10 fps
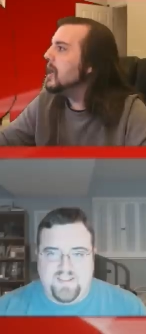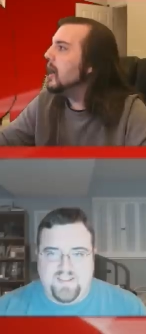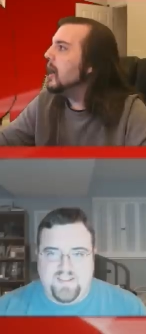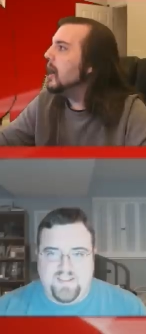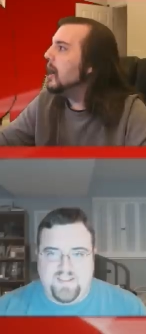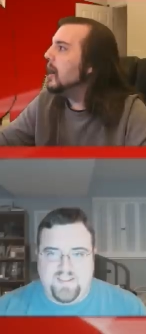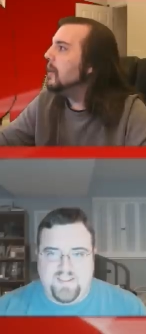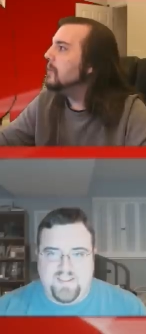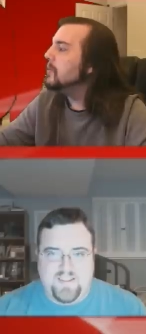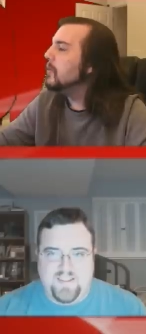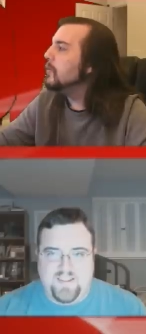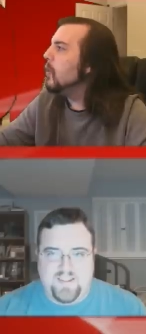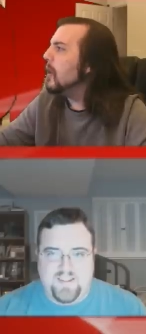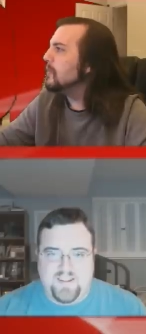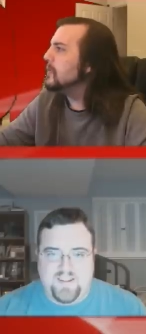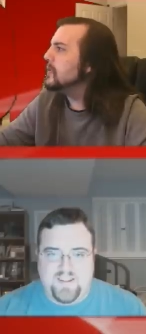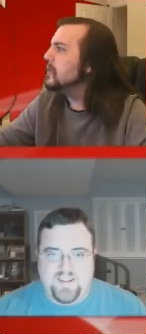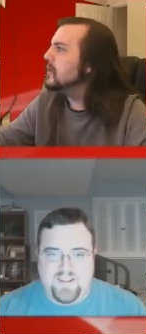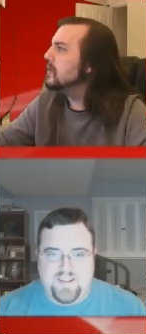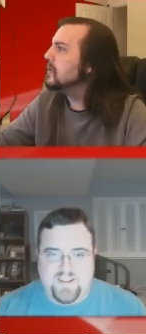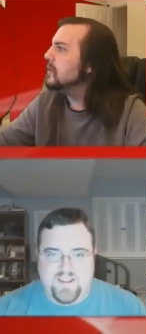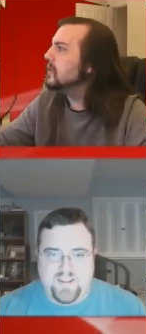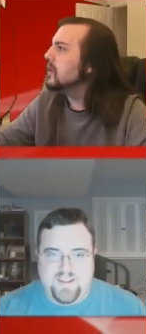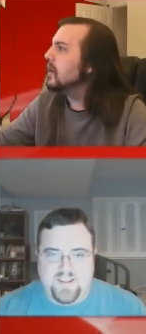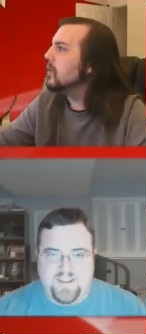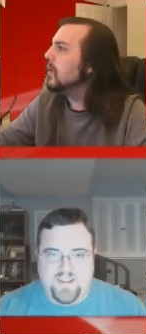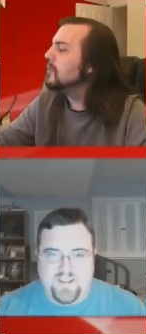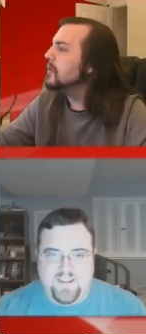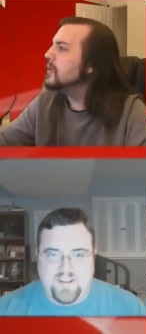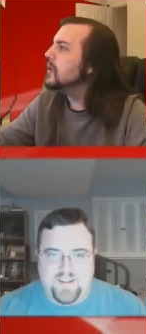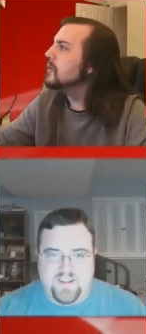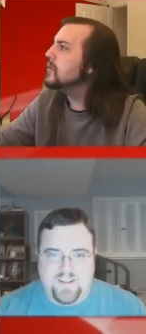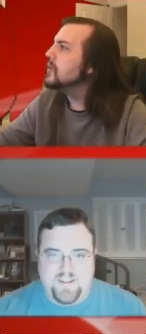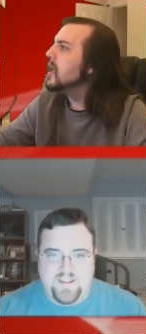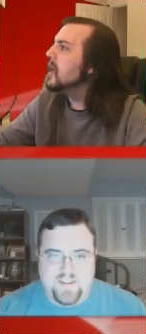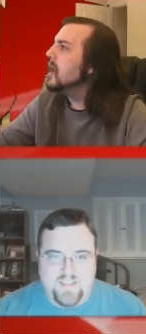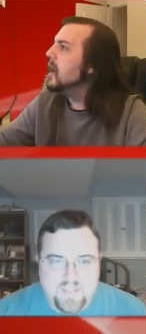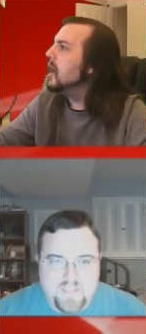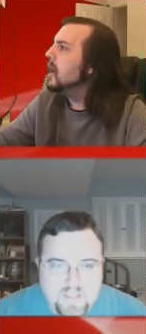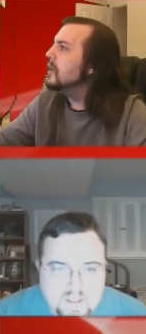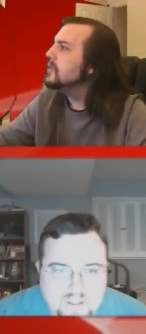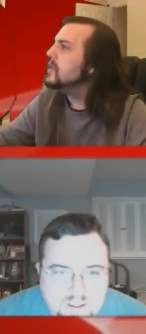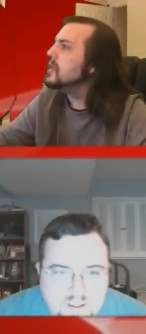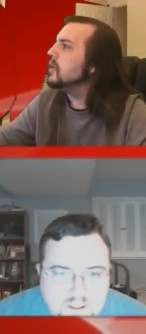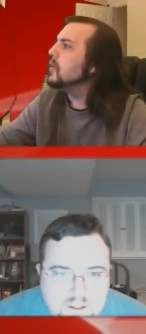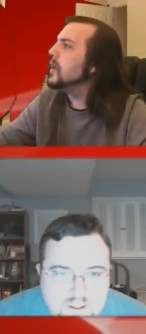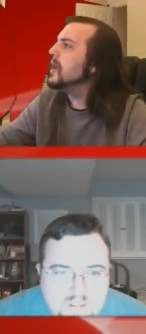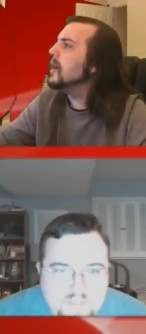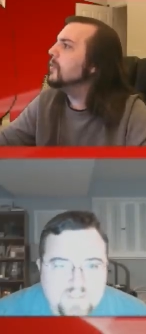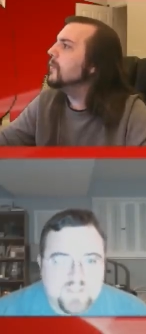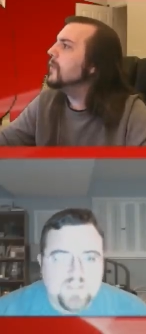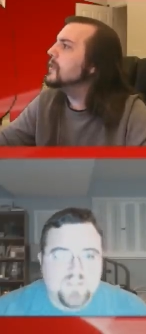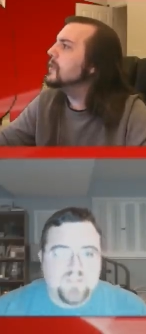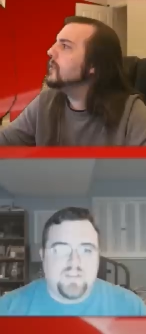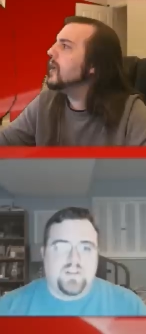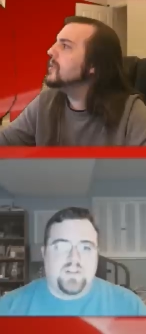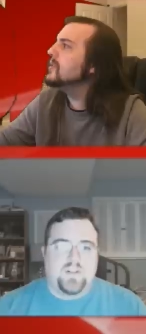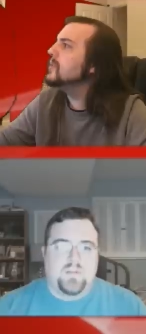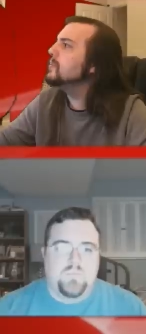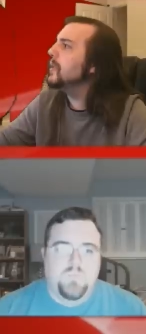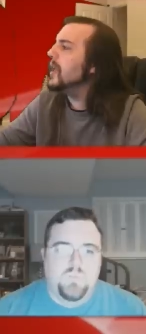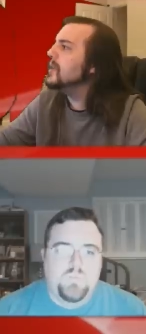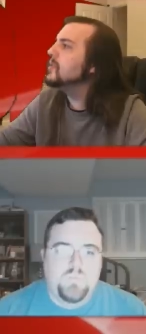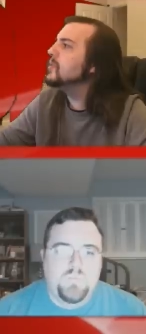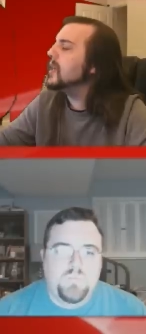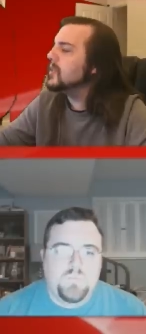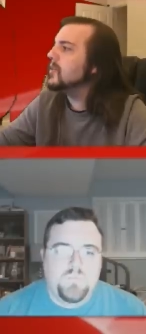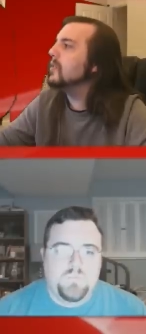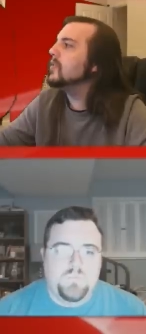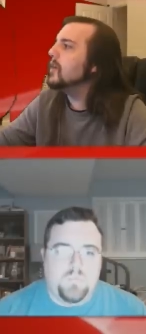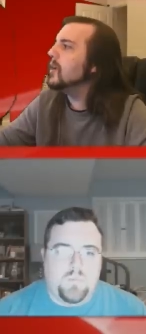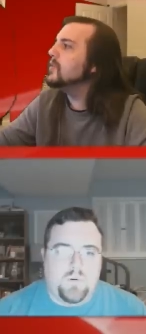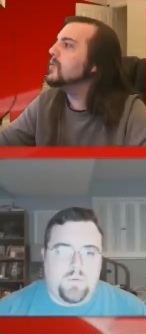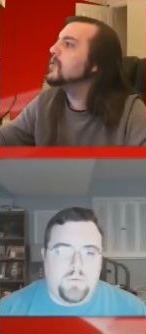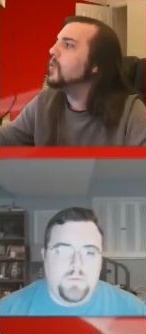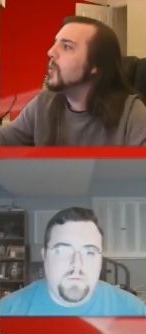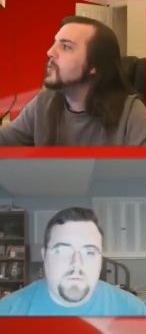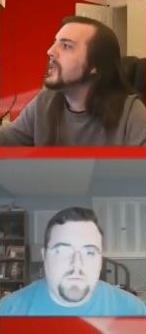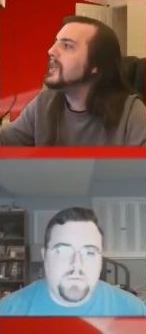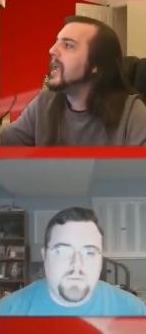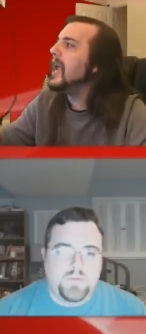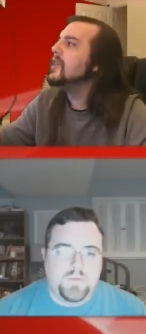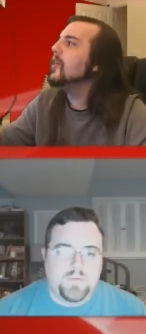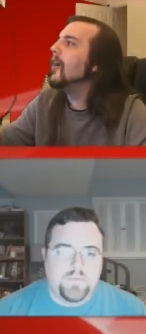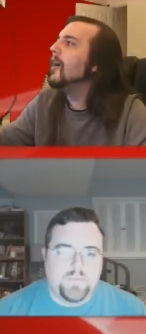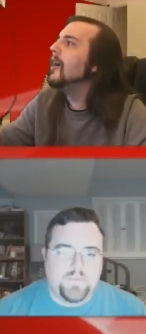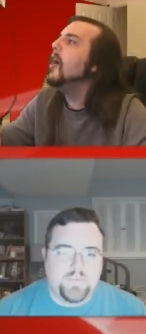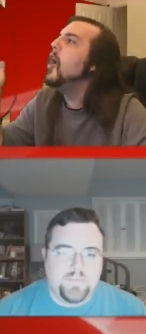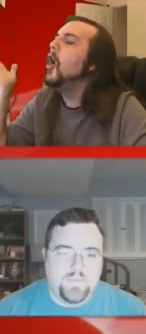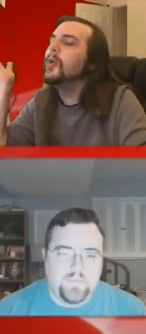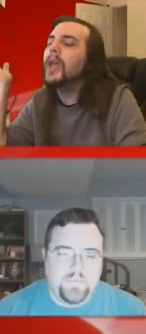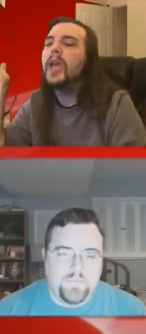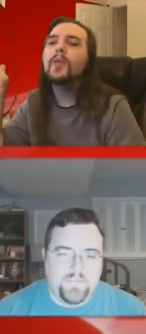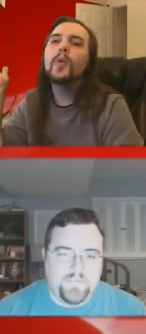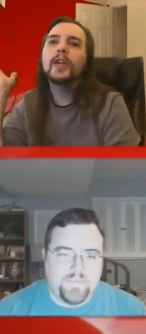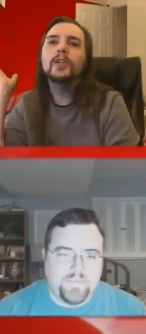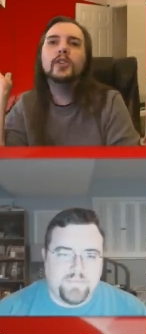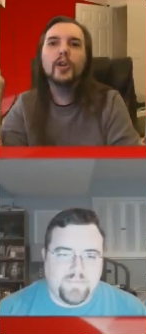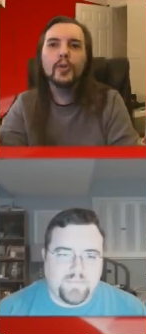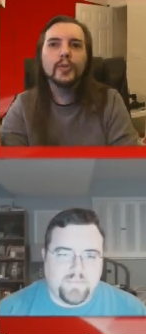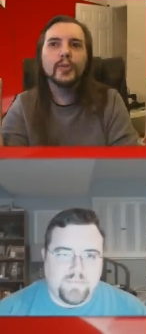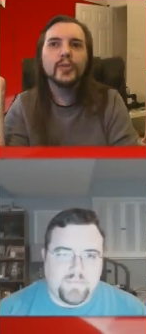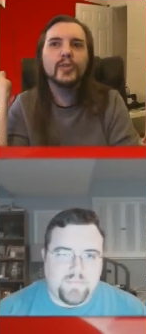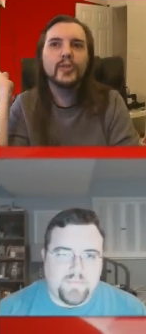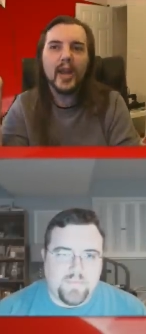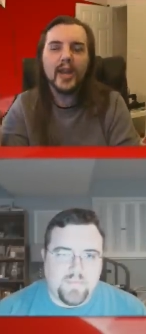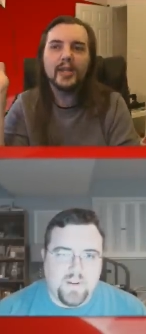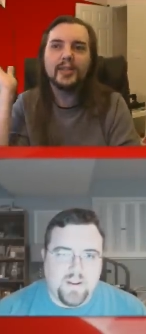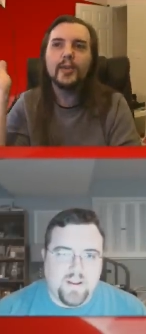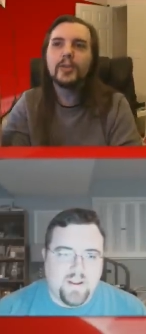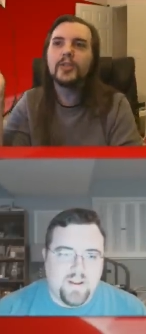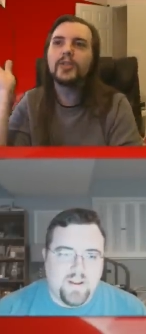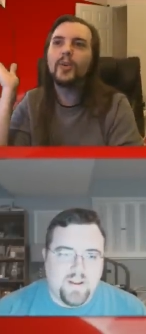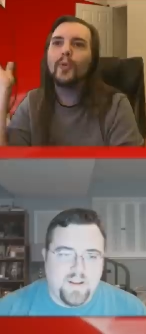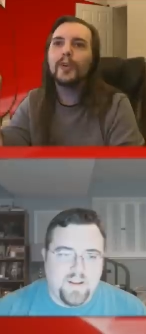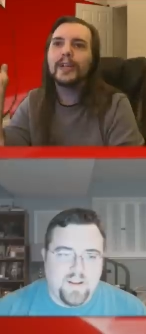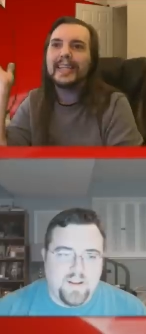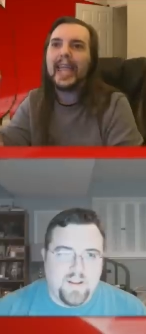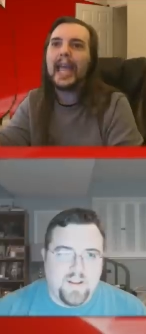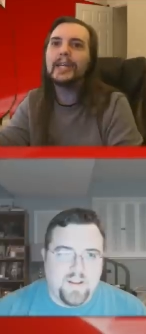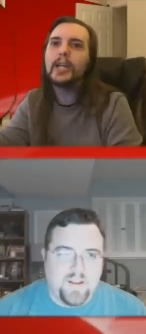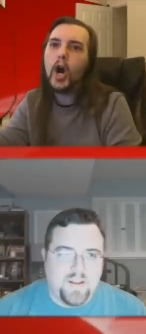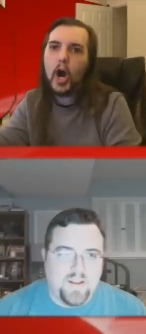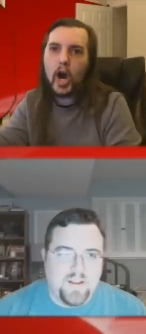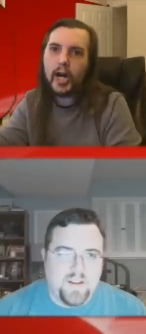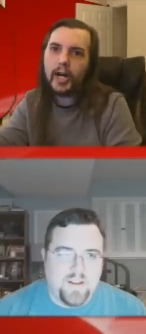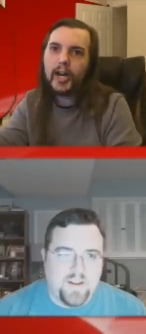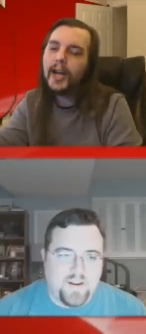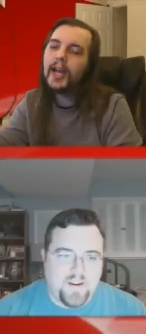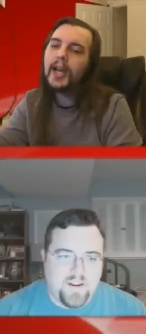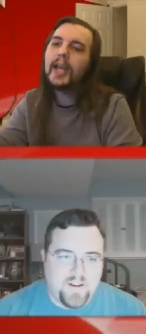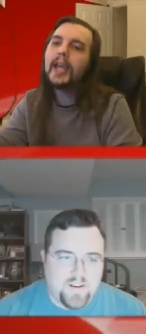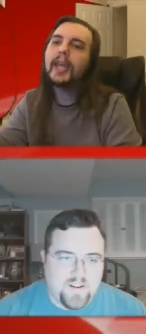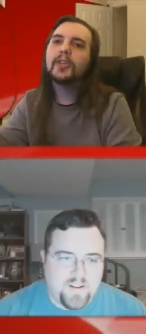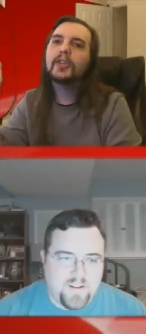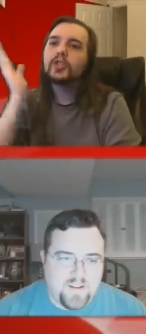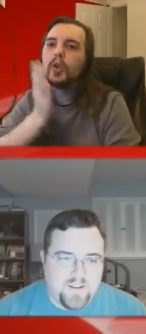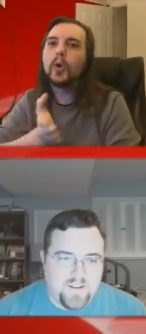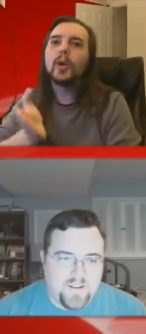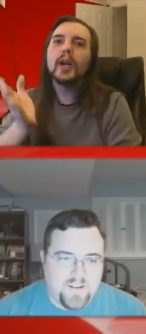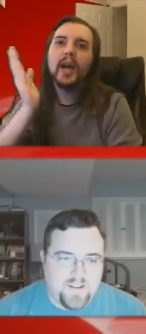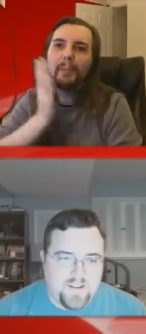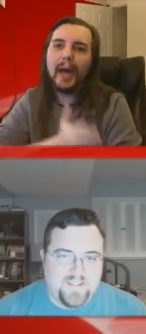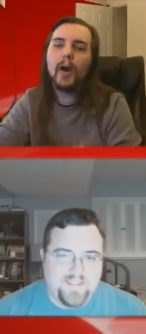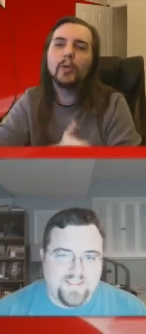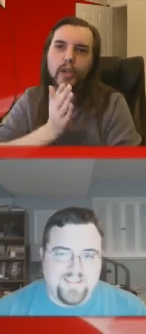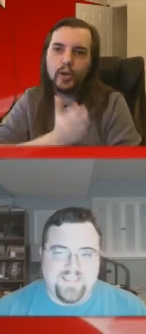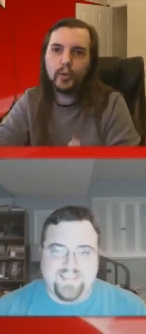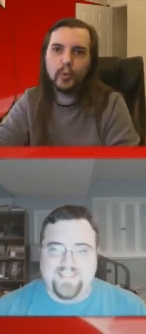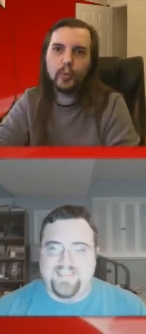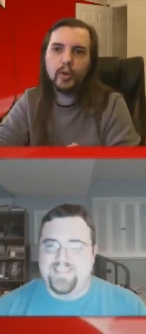Speaker 1: uh, Gulf Cooperation, yeah, cooperation countries. Uh, senior Kuwaiti health official has plans to test out the country's quote gaydar okay, when a news site uses the word gaydar in a story about you,